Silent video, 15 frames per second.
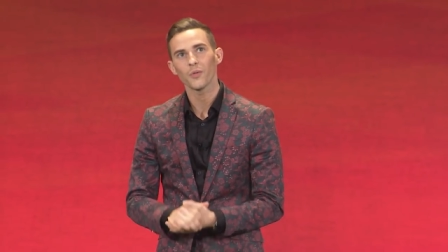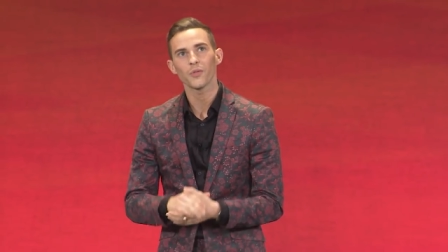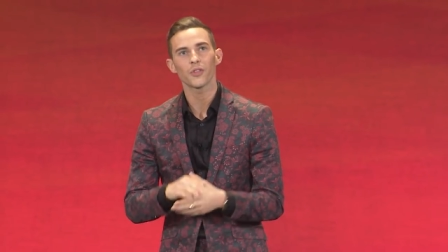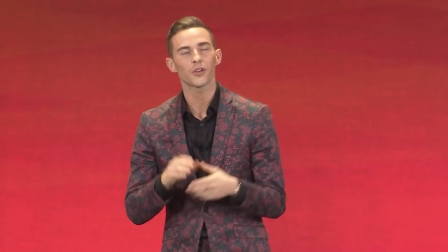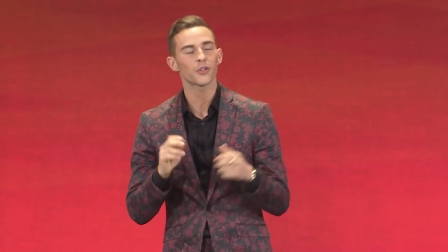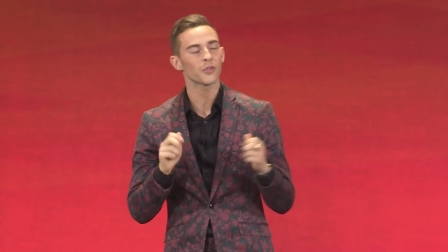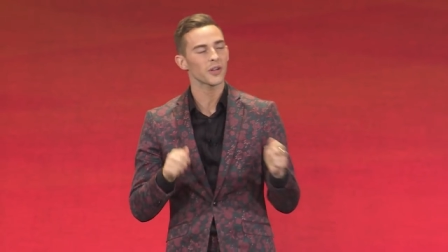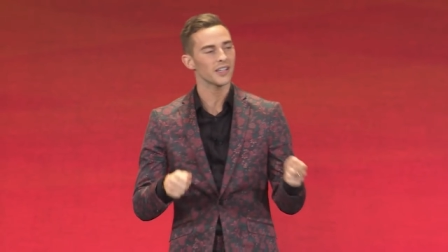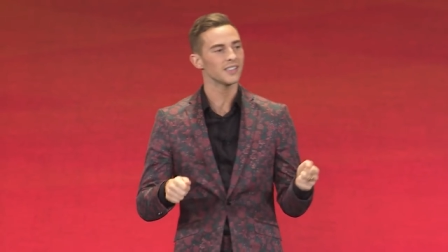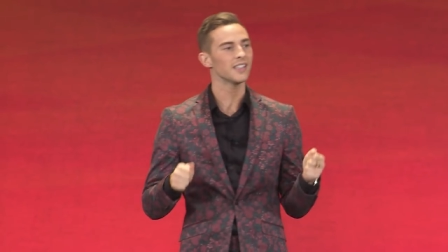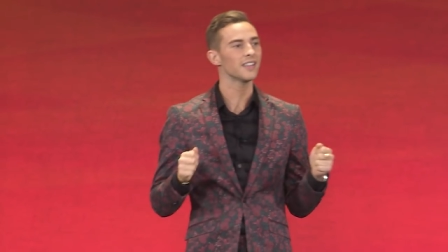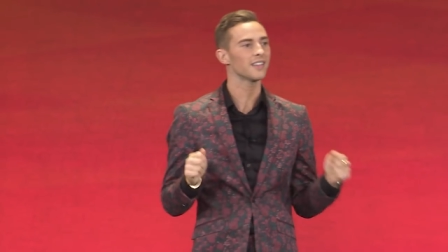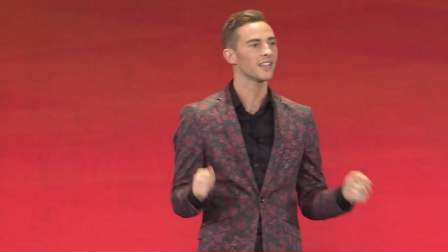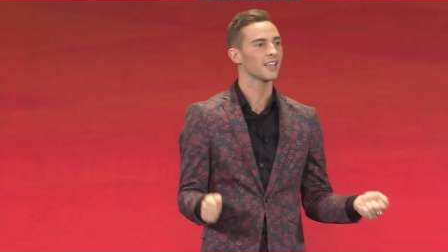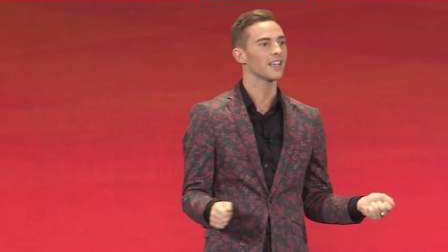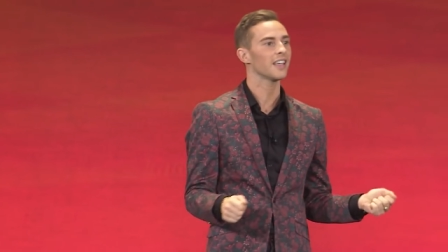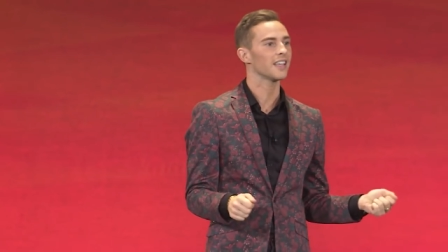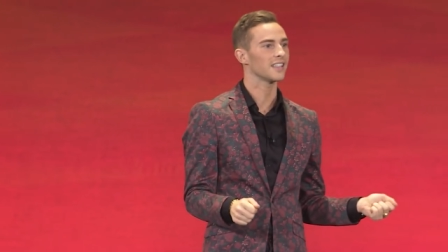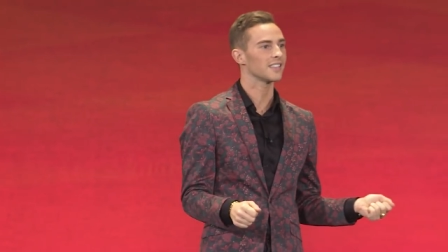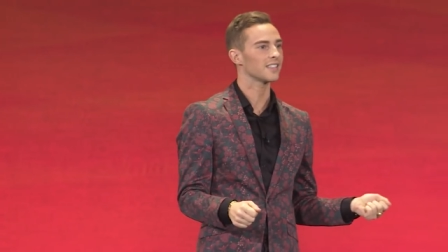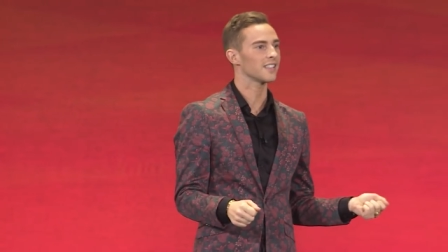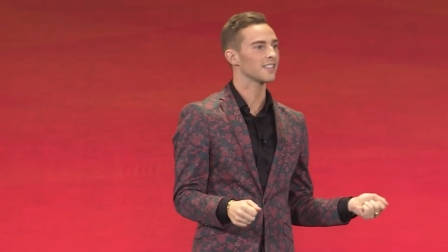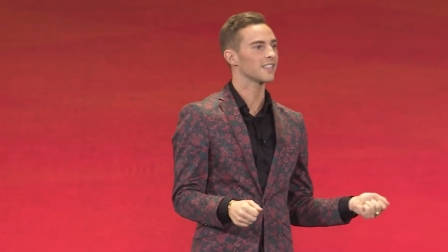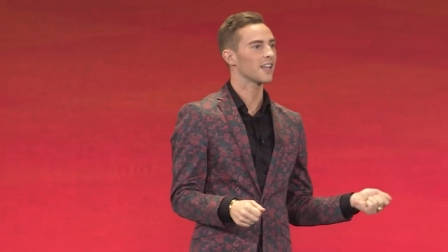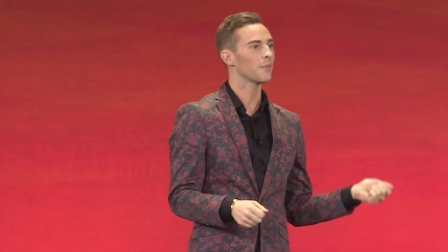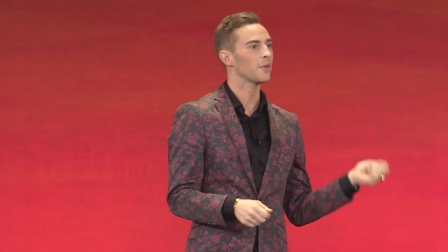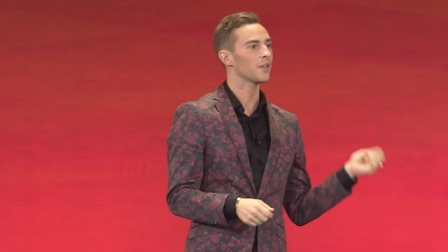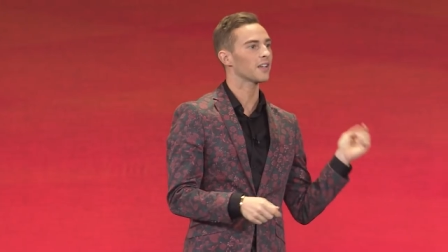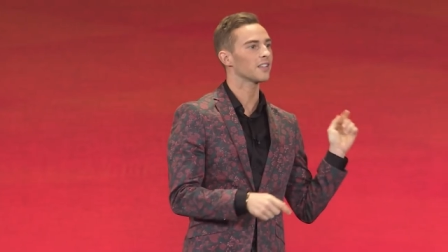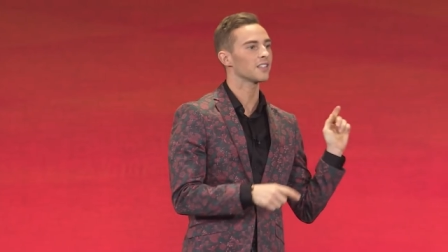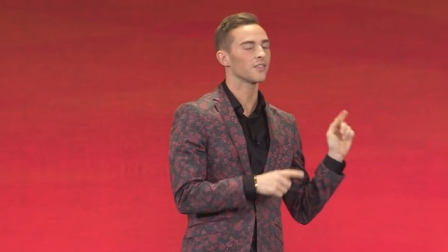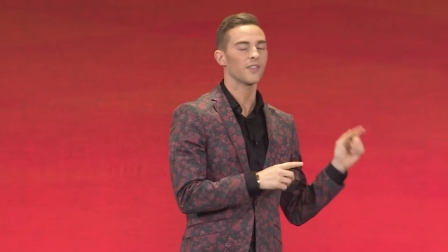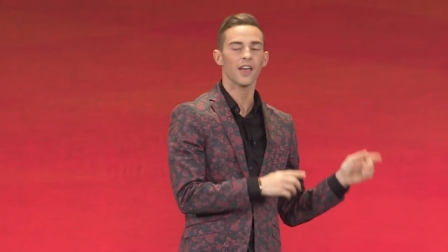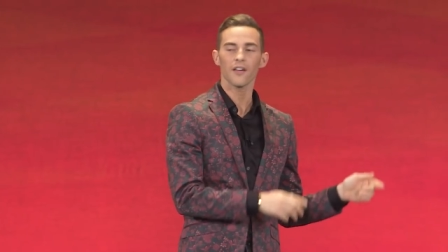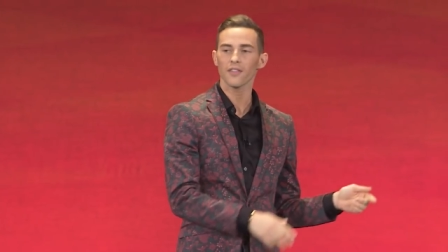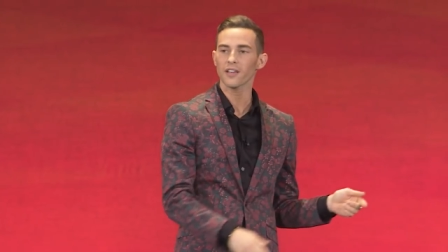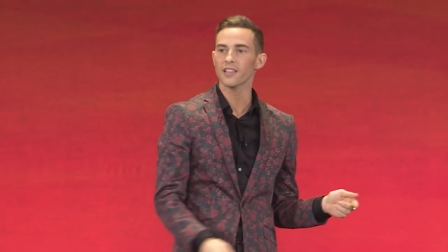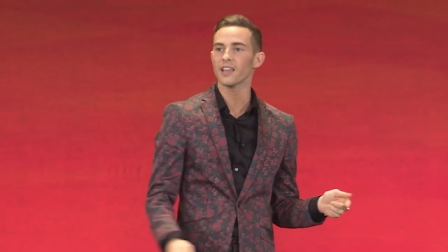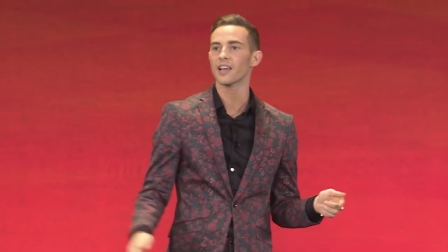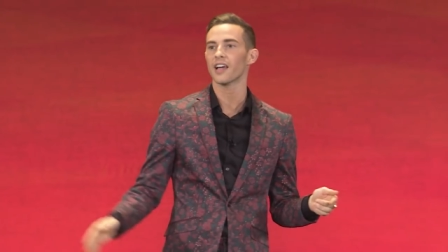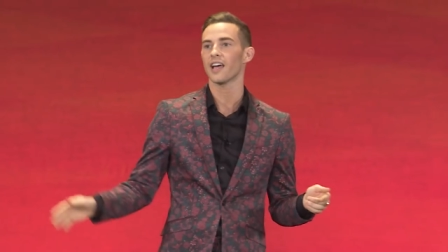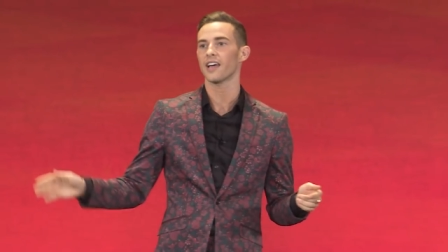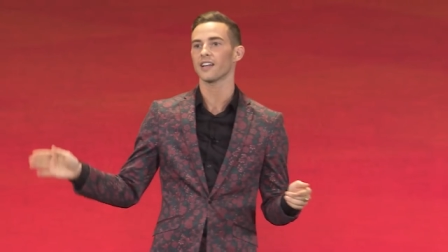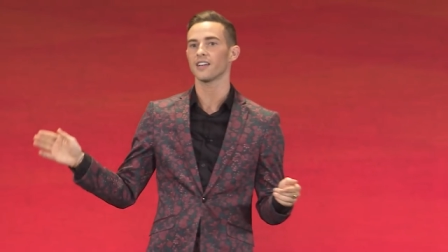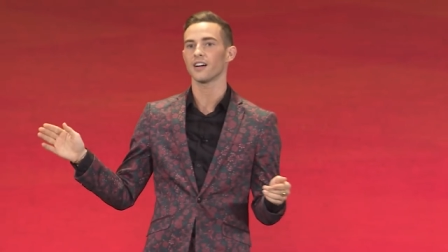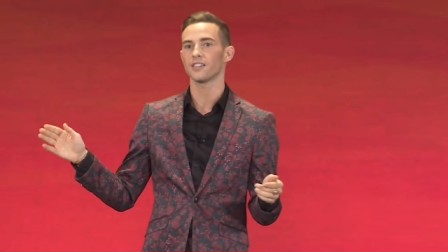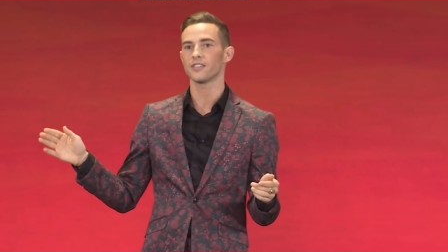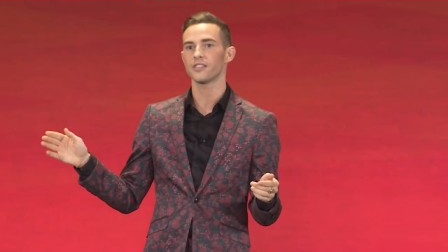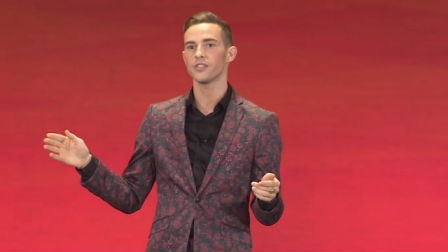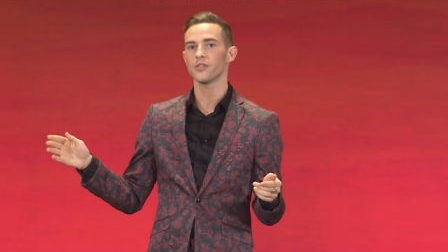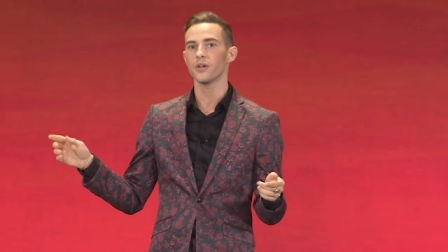the crazy thing is, is that because of everything I had gone to,